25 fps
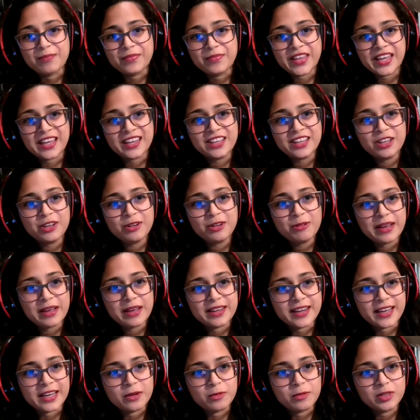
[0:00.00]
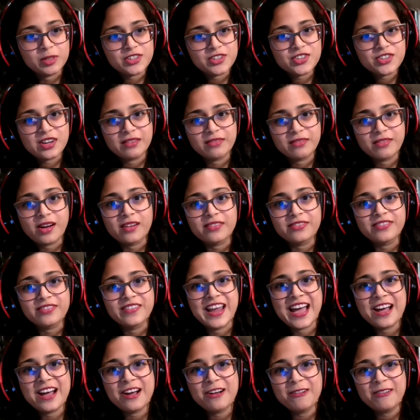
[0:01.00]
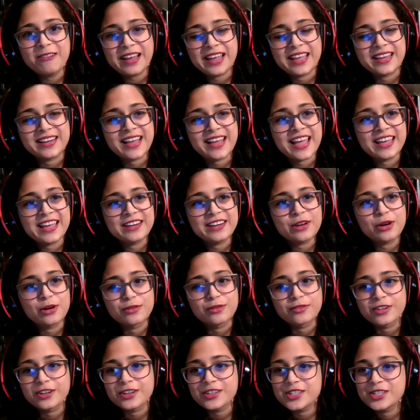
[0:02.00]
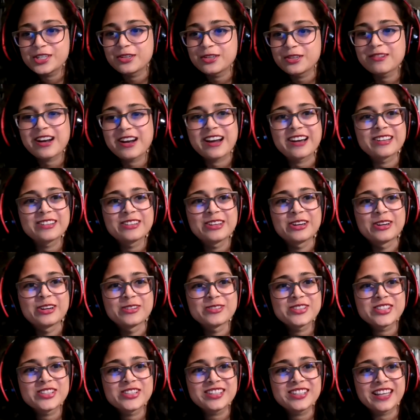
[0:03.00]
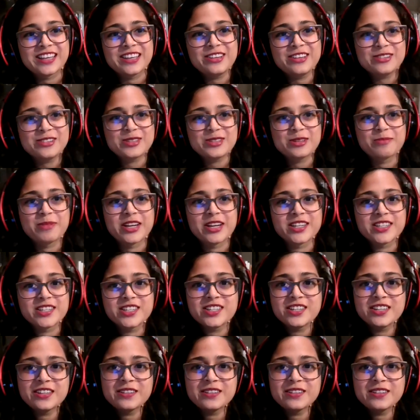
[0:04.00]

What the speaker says: Thank you, and I will shove off now and hand over to Carlos. Thank you so much.